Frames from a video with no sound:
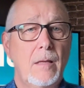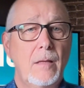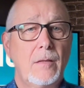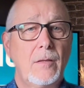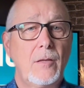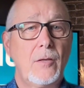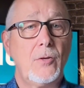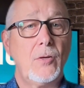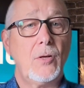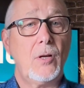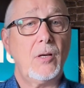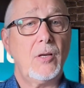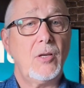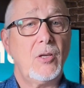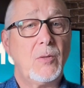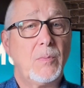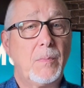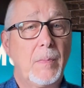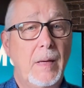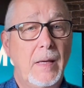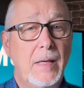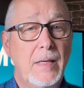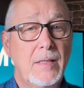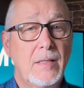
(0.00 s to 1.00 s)
The knowledge
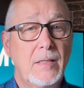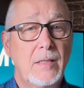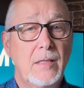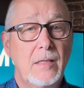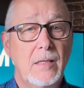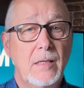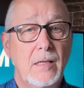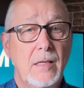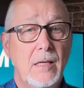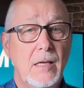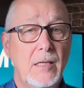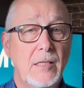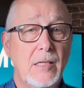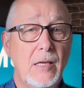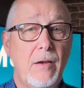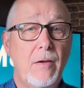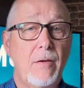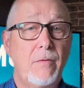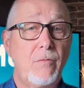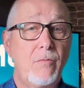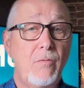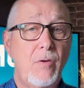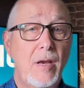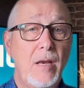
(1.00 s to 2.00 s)
base, as I
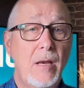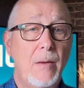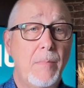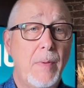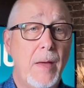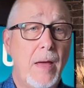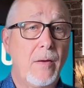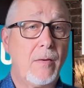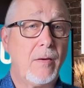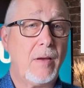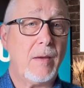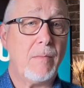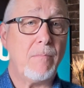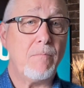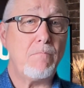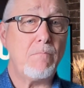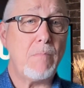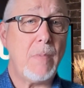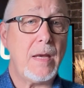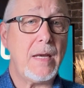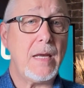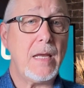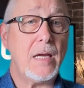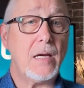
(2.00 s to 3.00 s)
have written about in
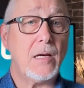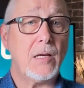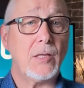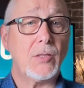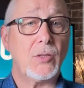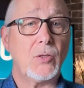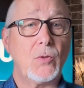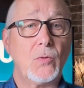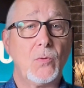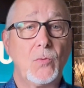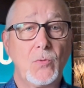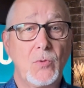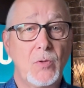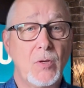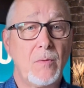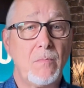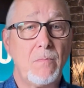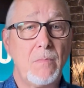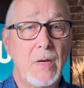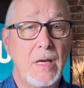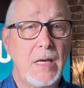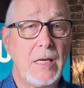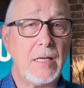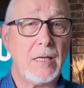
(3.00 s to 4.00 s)
many articles
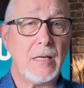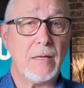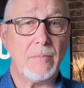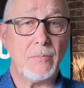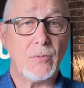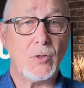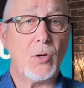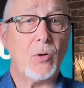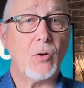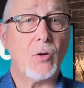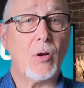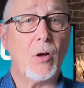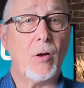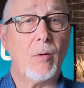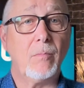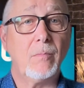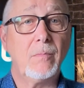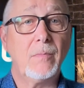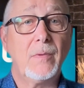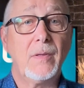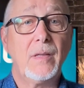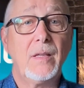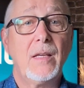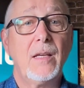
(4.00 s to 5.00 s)
on
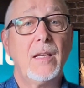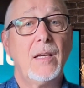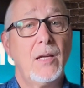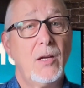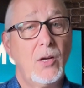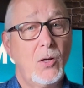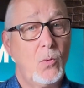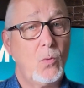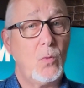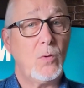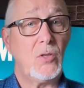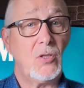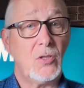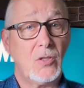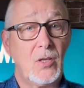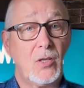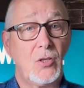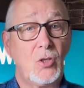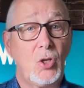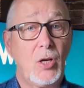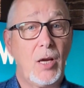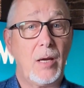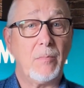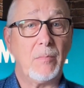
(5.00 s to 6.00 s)
medium.com, which is a
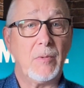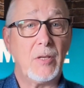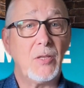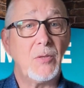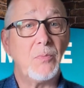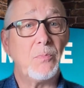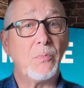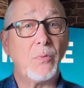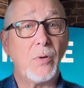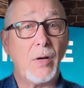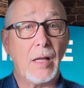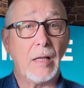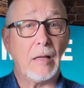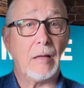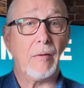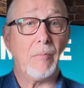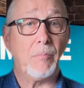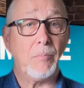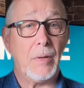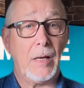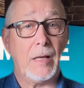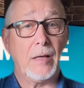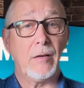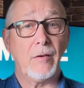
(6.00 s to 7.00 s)
shameless
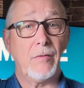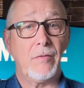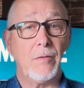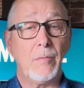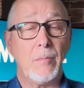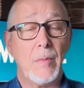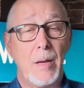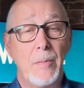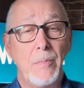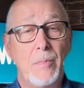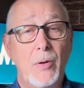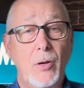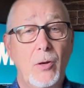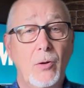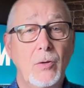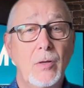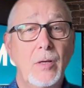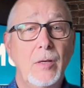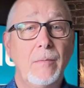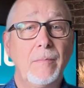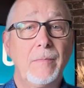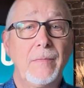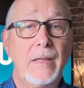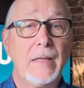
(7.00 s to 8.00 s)
plug for my blog,
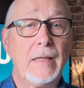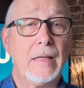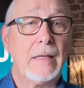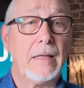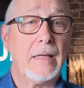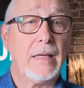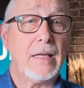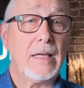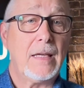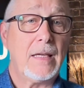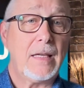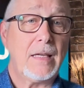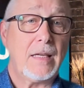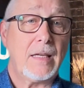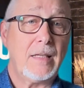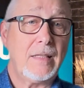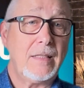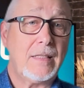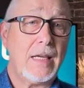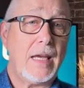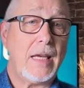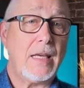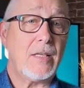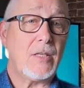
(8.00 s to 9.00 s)

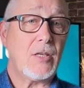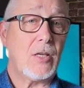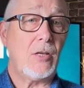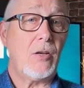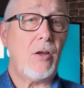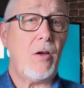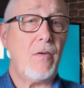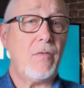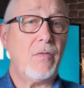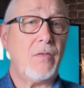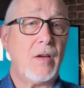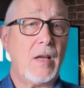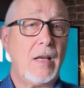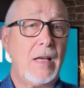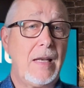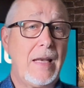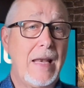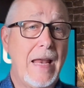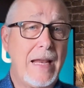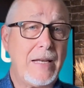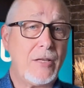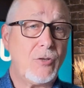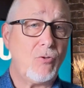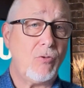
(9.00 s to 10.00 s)
contains a lot of
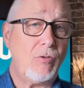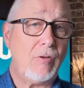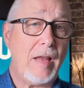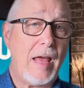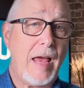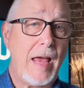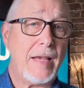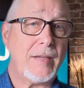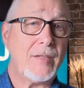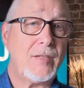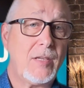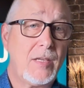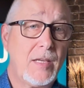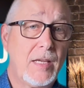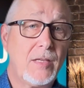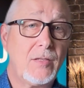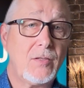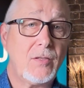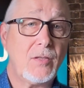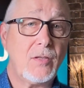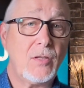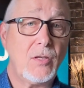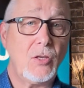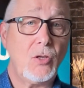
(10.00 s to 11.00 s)
collateral
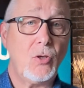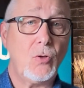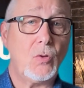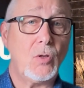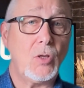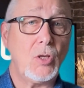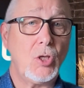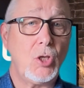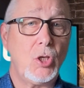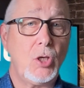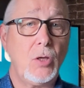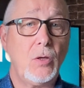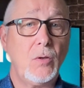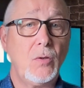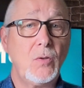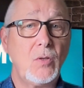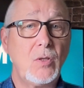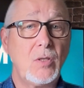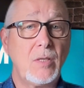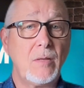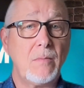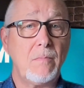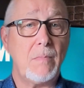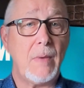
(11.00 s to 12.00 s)
assets that you can
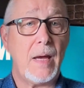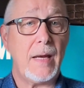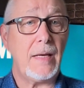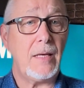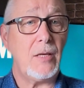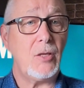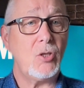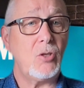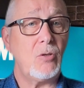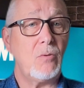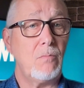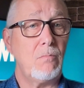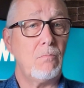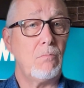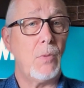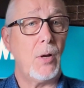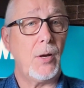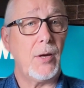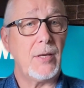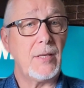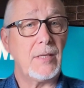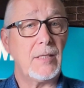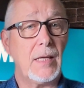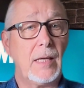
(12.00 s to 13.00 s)
use to manage,
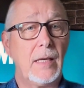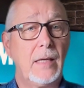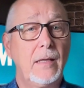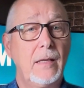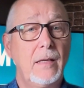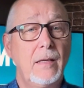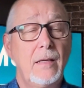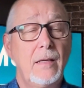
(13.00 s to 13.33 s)
monitor